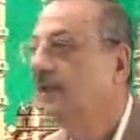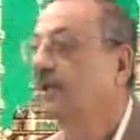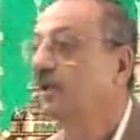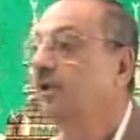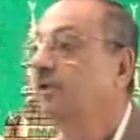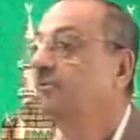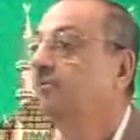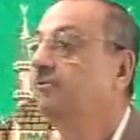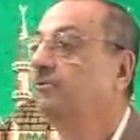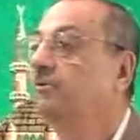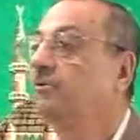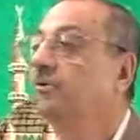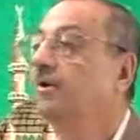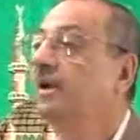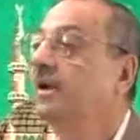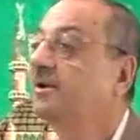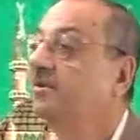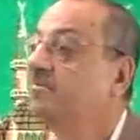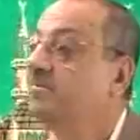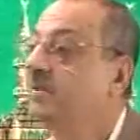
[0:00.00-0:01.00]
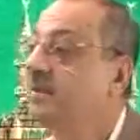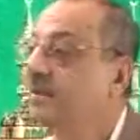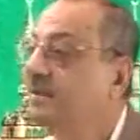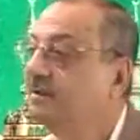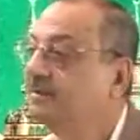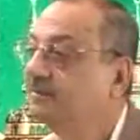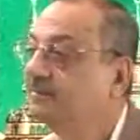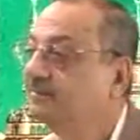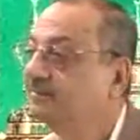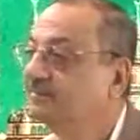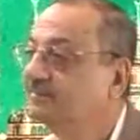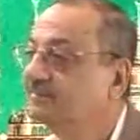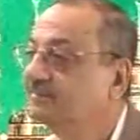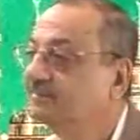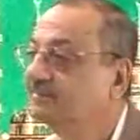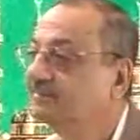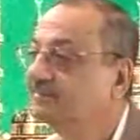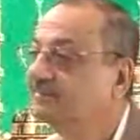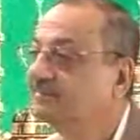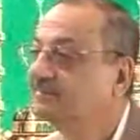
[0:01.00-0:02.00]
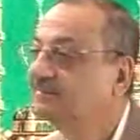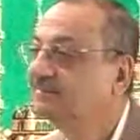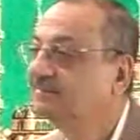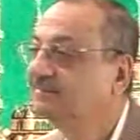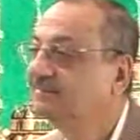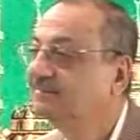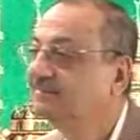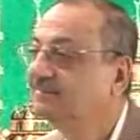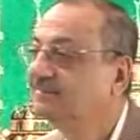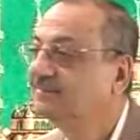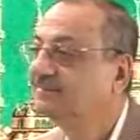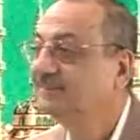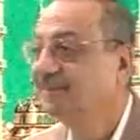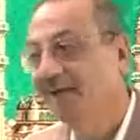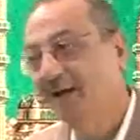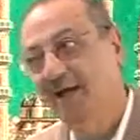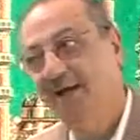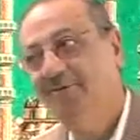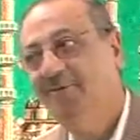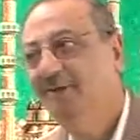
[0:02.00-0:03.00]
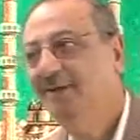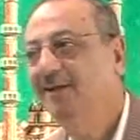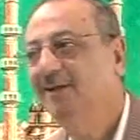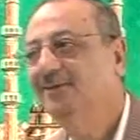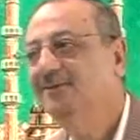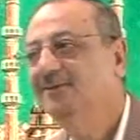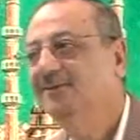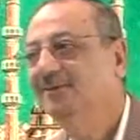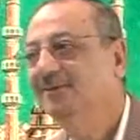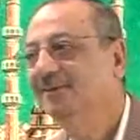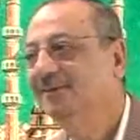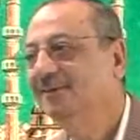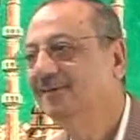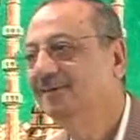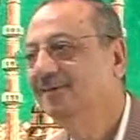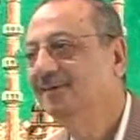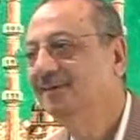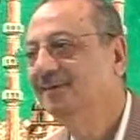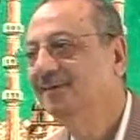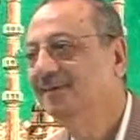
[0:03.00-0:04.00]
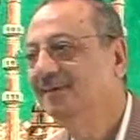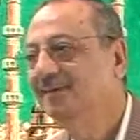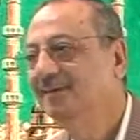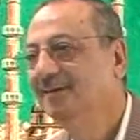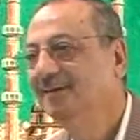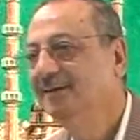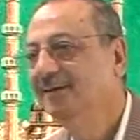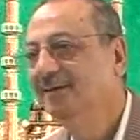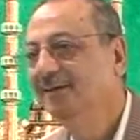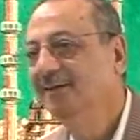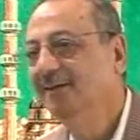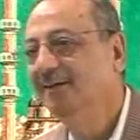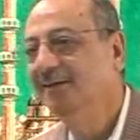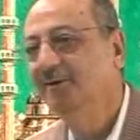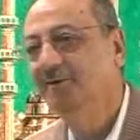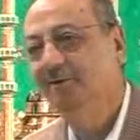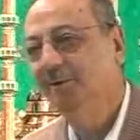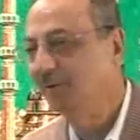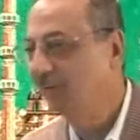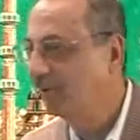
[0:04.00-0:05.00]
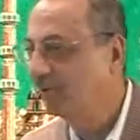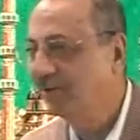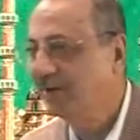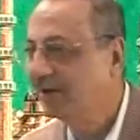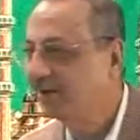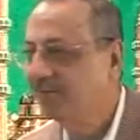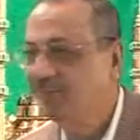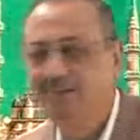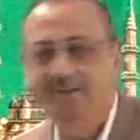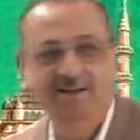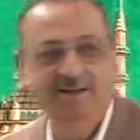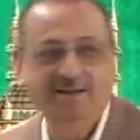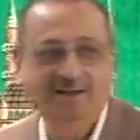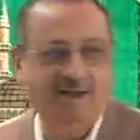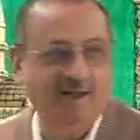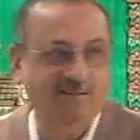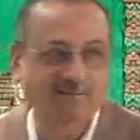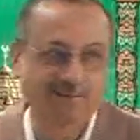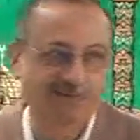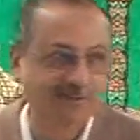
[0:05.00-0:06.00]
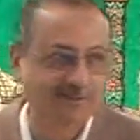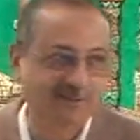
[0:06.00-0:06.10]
If you hit me, I will hit you. If you don't hit me, I won't